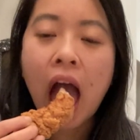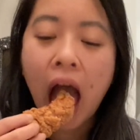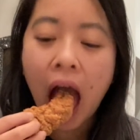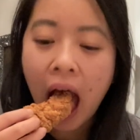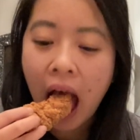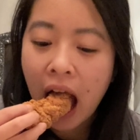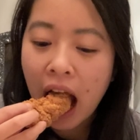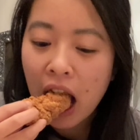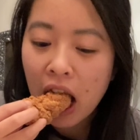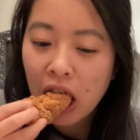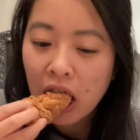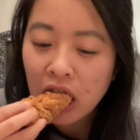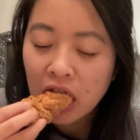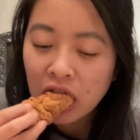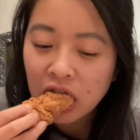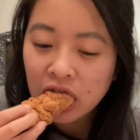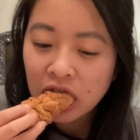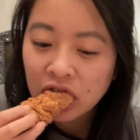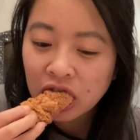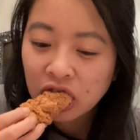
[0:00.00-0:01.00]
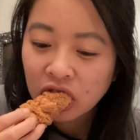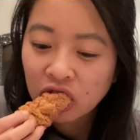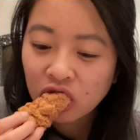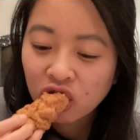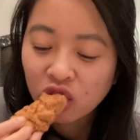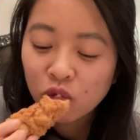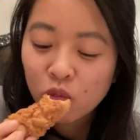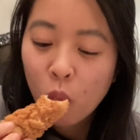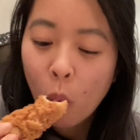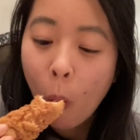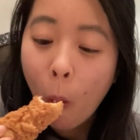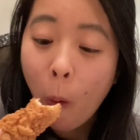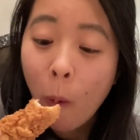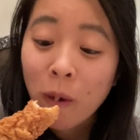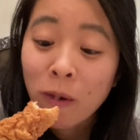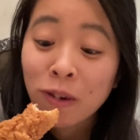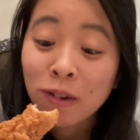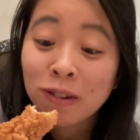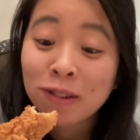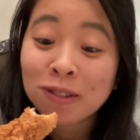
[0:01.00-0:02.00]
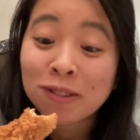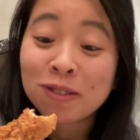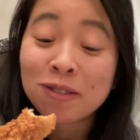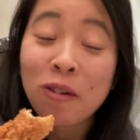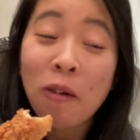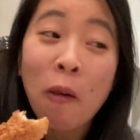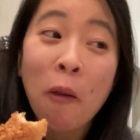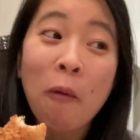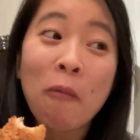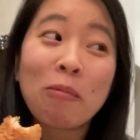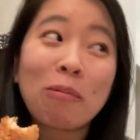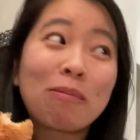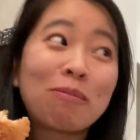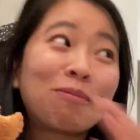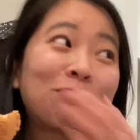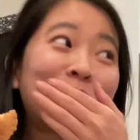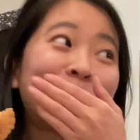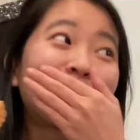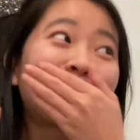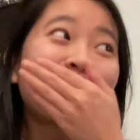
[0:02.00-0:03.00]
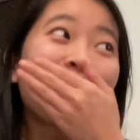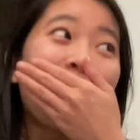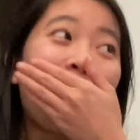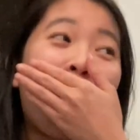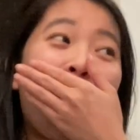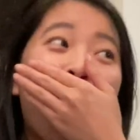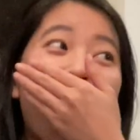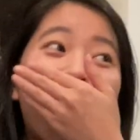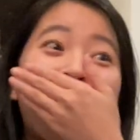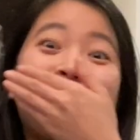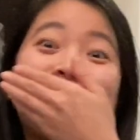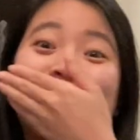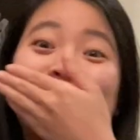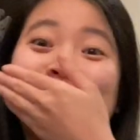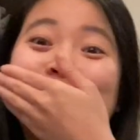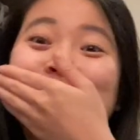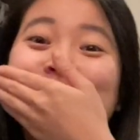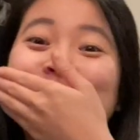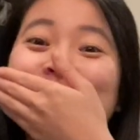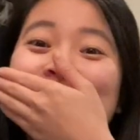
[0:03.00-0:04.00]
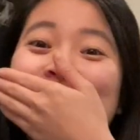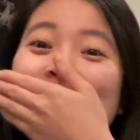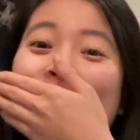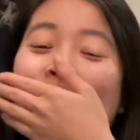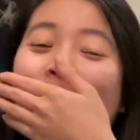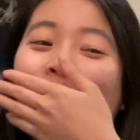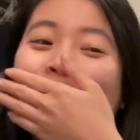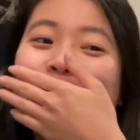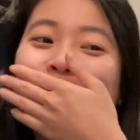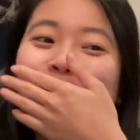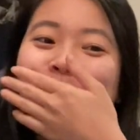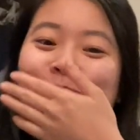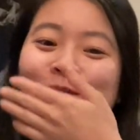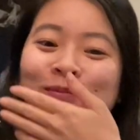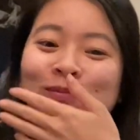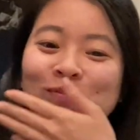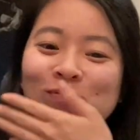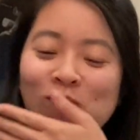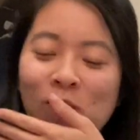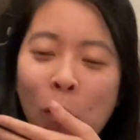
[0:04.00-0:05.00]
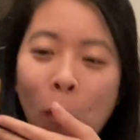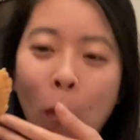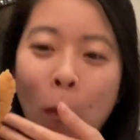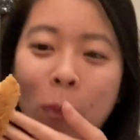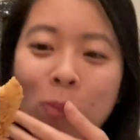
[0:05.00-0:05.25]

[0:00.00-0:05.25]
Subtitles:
(no one is talking)